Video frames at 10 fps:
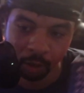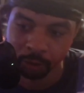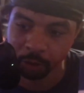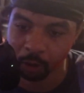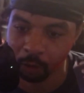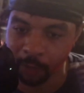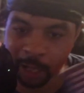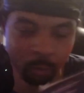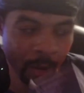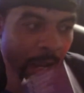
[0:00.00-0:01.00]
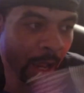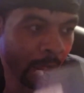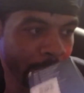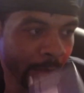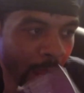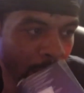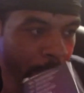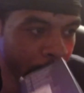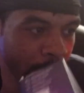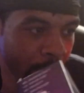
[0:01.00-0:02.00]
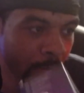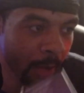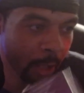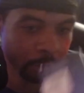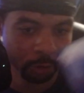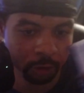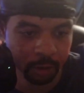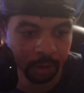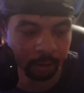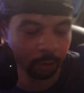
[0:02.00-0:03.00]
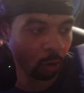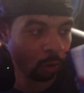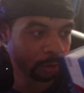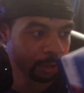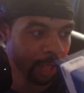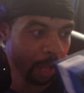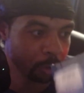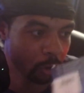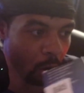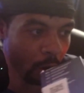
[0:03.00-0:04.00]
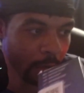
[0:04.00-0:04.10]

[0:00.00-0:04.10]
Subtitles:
So that's why I'm not upgrading my monitor, just to go with this capture card.